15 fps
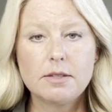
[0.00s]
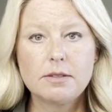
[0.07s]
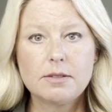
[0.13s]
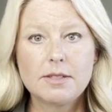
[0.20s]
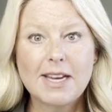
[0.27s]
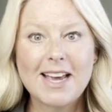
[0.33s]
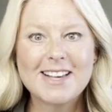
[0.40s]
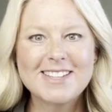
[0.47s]

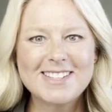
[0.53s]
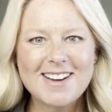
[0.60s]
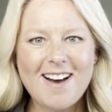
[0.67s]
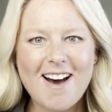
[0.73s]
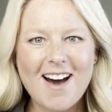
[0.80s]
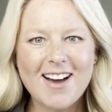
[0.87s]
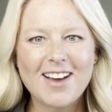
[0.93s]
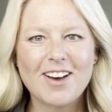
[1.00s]
take
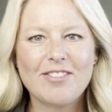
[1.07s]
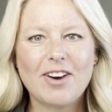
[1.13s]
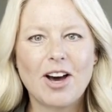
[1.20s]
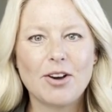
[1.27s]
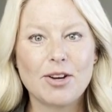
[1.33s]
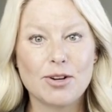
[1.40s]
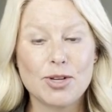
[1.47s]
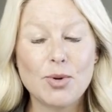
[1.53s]
stock of how
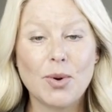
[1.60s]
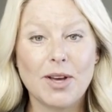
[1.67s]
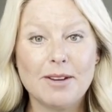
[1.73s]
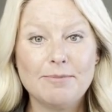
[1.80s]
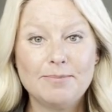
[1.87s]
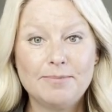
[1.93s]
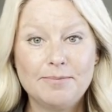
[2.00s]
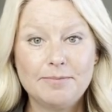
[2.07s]
you're doing.
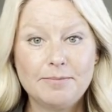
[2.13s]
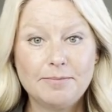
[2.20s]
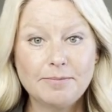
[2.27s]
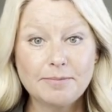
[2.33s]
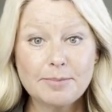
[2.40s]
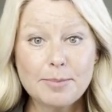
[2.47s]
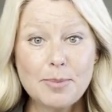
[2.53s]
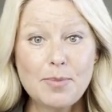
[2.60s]

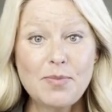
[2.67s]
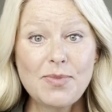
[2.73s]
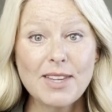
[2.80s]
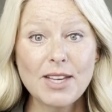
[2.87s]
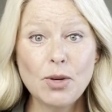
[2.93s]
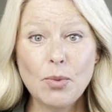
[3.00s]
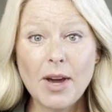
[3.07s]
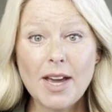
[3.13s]

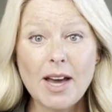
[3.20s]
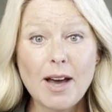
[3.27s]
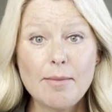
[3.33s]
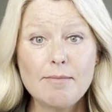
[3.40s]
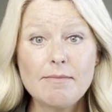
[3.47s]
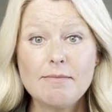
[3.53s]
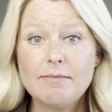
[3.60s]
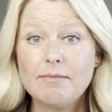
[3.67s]
You wake up,
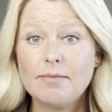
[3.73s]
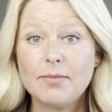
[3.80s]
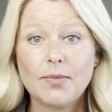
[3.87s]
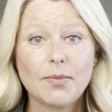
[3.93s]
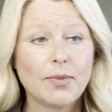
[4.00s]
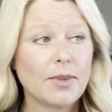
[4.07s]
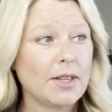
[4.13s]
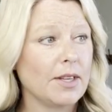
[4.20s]

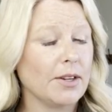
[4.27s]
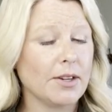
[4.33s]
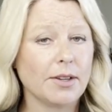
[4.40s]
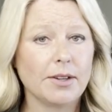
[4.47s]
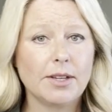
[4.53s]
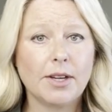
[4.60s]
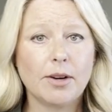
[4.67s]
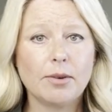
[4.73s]
you're
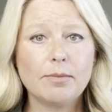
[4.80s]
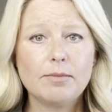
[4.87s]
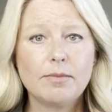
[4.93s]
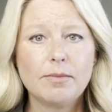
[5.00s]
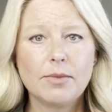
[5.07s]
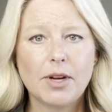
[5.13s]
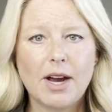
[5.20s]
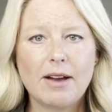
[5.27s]

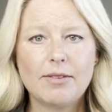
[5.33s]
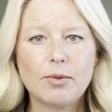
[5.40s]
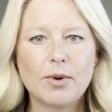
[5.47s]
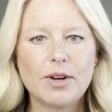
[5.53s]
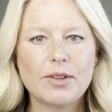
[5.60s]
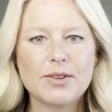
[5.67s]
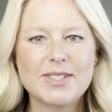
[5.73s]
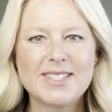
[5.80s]
having one
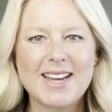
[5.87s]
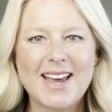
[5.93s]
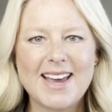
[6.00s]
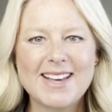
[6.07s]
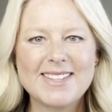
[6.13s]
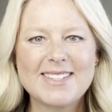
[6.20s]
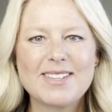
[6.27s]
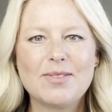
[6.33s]
of those
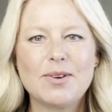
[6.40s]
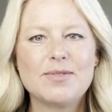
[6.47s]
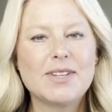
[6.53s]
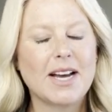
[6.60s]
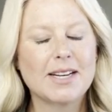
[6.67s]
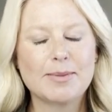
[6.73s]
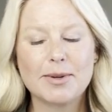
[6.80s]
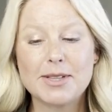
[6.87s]
days. We've
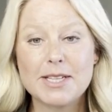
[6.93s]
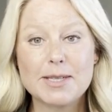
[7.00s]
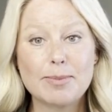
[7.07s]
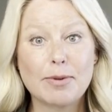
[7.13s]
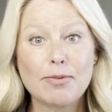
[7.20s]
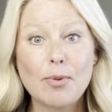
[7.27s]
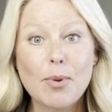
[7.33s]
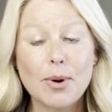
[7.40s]
talked about this
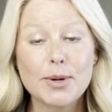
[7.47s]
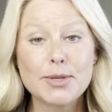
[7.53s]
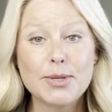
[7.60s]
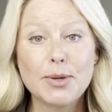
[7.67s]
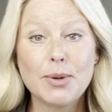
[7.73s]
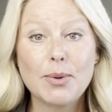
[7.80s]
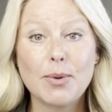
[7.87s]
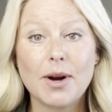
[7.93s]
before
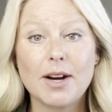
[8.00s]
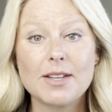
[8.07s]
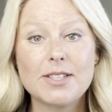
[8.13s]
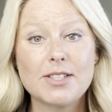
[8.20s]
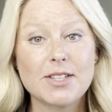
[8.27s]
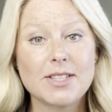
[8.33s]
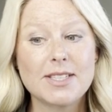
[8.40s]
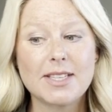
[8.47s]
too, where it's
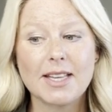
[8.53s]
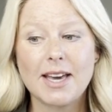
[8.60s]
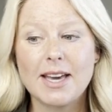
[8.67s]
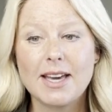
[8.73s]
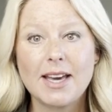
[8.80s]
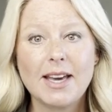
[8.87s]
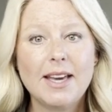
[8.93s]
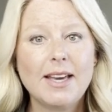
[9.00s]
just
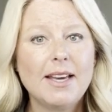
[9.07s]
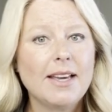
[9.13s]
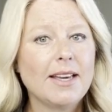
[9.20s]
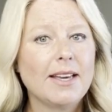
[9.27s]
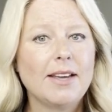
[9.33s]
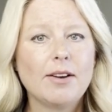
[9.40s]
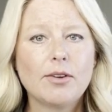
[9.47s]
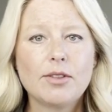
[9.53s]
like,
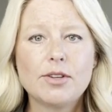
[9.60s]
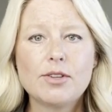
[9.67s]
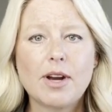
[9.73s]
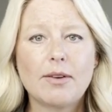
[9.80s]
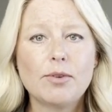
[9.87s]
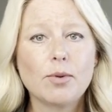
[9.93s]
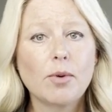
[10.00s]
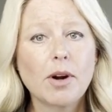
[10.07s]
the drive
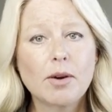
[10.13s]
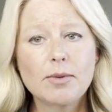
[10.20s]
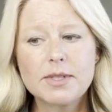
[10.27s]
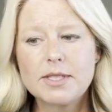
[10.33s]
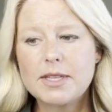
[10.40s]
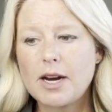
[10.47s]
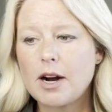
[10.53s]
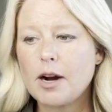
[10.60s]
to work was
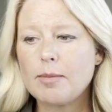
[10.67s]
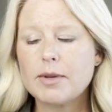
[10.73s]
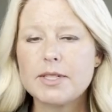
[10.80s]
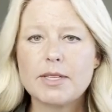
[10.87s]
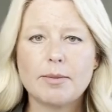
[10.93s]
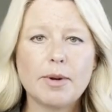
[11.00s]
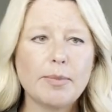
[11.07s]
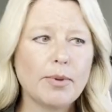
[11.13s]
terrible.
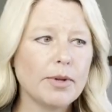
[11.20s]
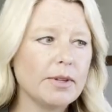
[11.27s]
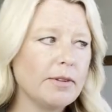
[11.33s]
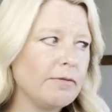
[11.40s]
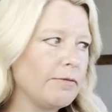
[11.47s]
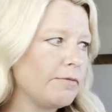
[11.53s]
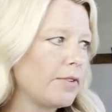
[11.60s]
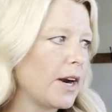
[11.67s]
Somebody pulled in
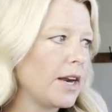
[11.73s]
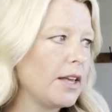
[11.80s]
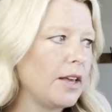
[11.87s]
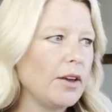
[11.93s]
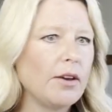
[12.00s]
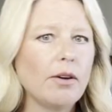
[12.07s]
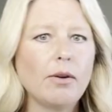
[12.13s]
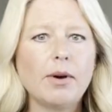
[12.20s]
front of
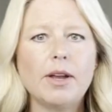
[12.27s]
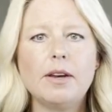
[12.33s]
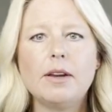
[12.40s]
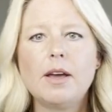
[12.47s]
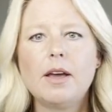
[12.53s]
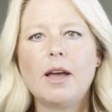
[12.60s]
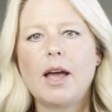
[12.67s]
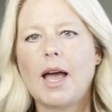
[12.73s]
you,
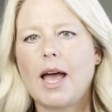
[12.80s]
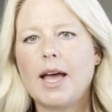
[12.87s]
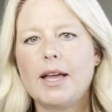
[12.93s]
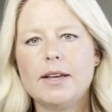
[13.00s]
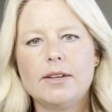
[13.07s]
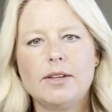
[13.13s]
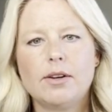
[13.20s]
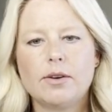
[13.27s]

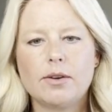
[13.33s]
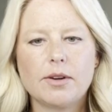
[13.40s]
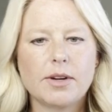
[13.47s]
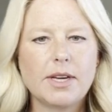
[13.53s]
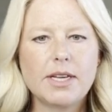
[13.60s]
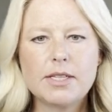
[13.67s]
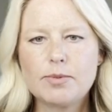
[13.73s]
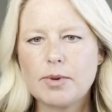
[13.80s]
and your
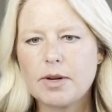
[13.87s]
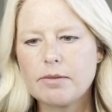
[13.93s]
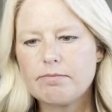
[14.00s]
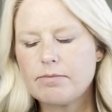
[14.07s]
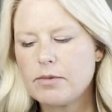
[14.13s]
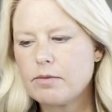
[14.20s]
kids were